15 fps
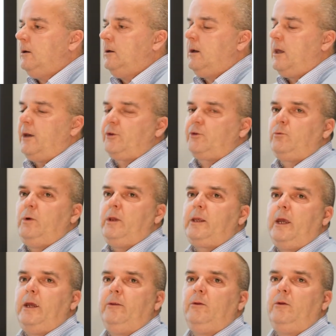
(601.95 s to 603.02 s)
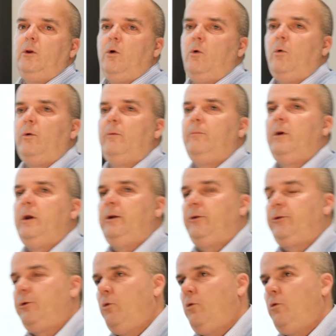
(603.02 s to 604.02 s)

Last weekend alone, in the two